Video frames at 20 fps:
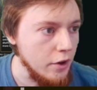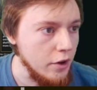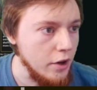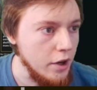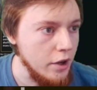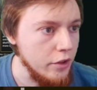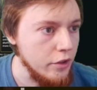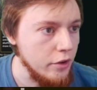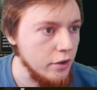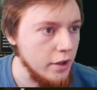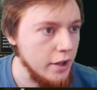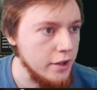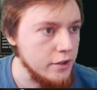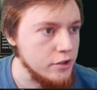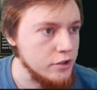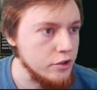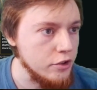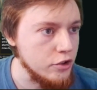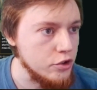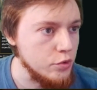other land
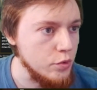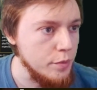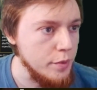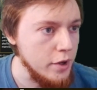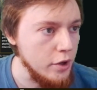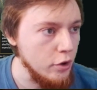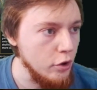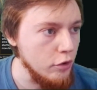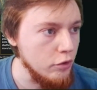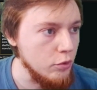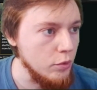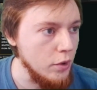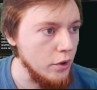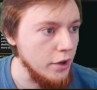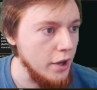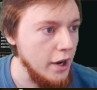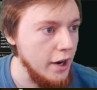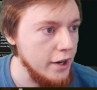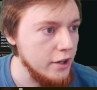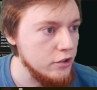search would be Ulvenwald
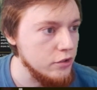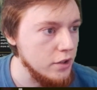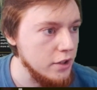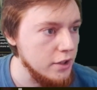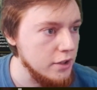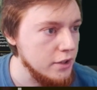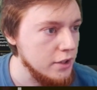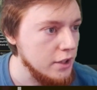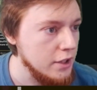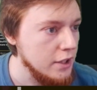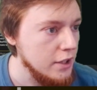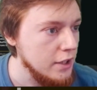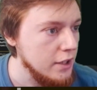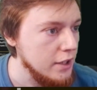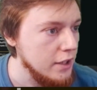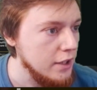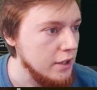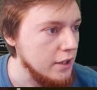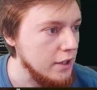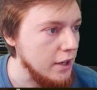Hydra
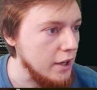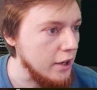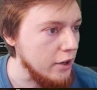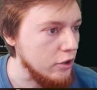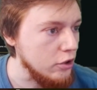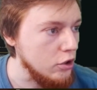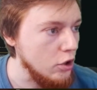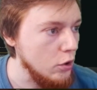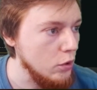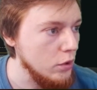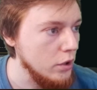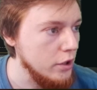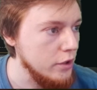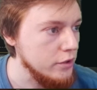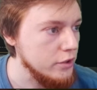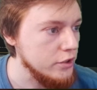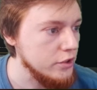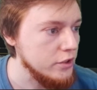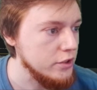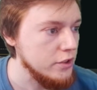and
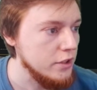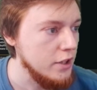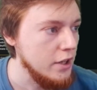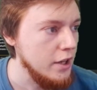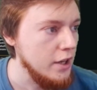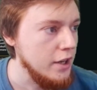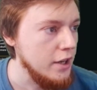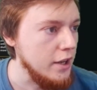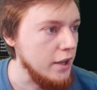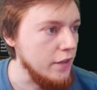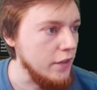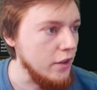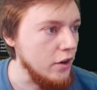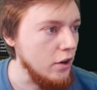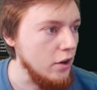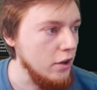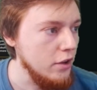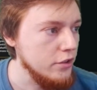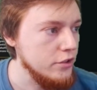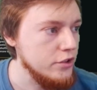Golos. And then
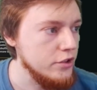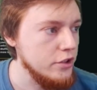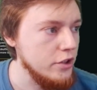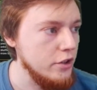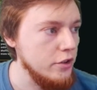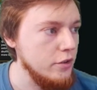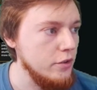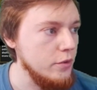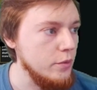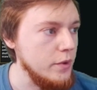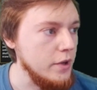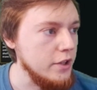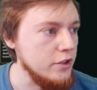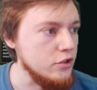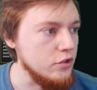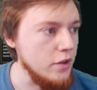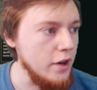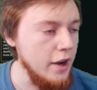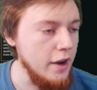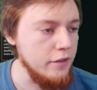also we
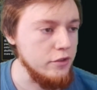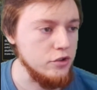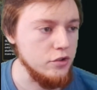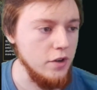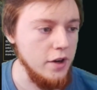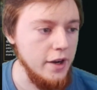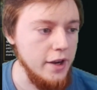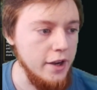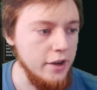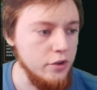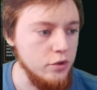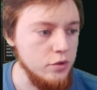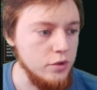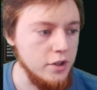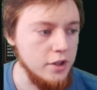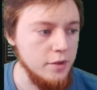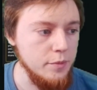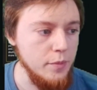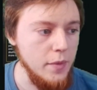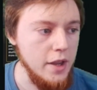have Dryad, who
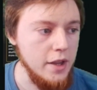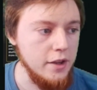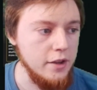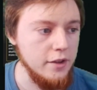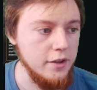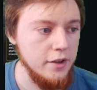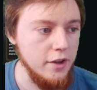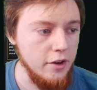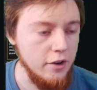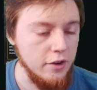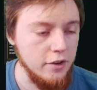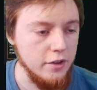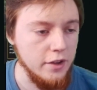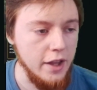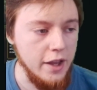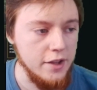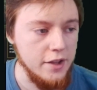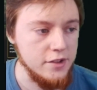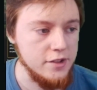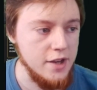can make our
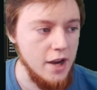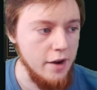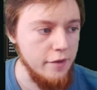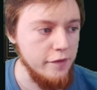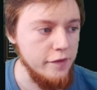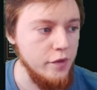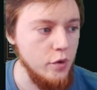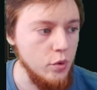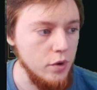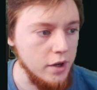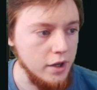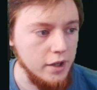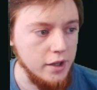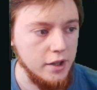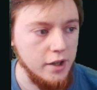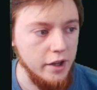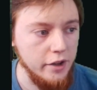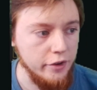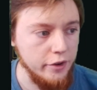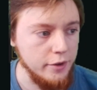lands tap for any
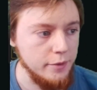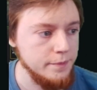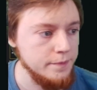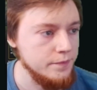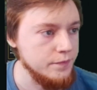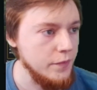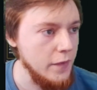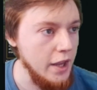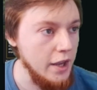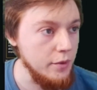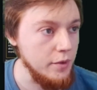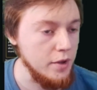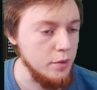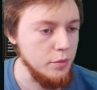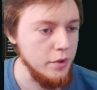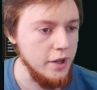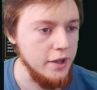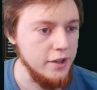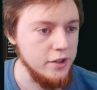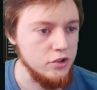color. And we can
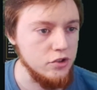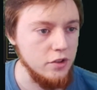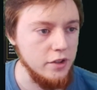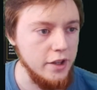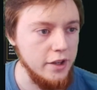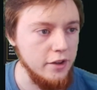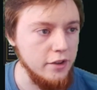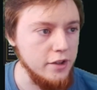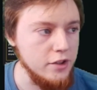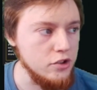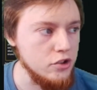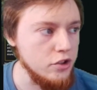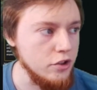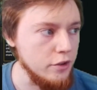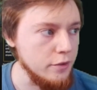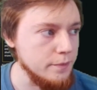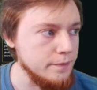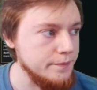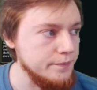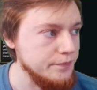play additional land on each
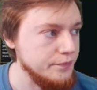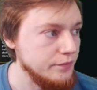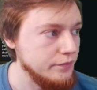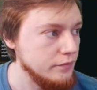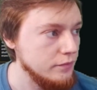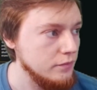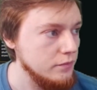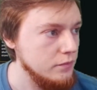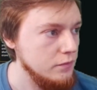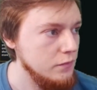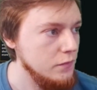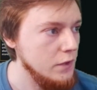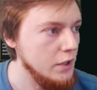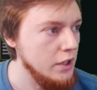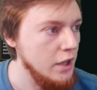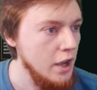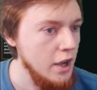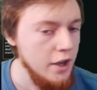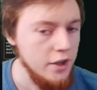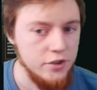turn.
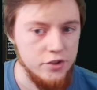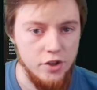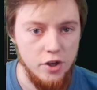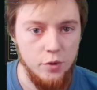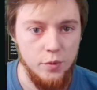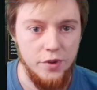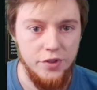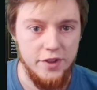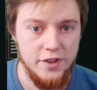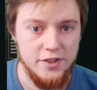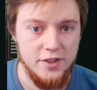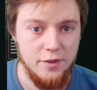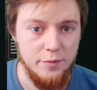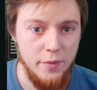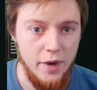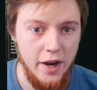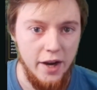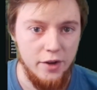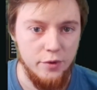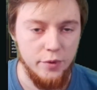So with this in
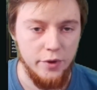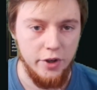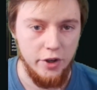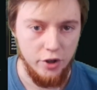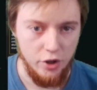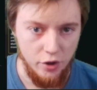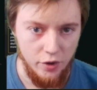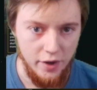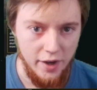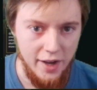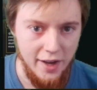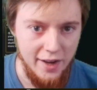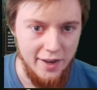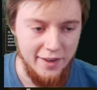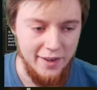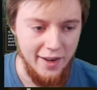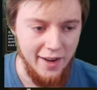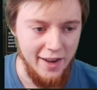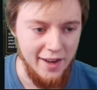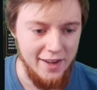mind, we're going to go
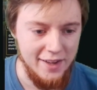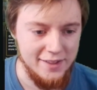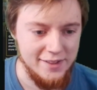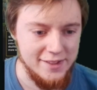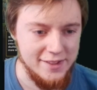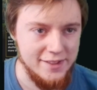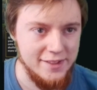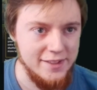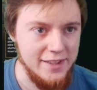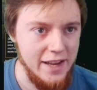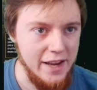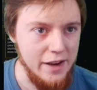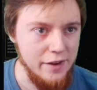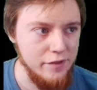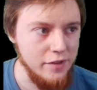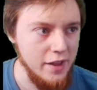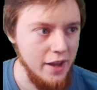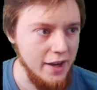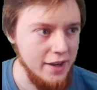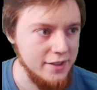ahead and save
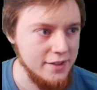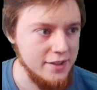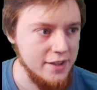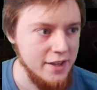that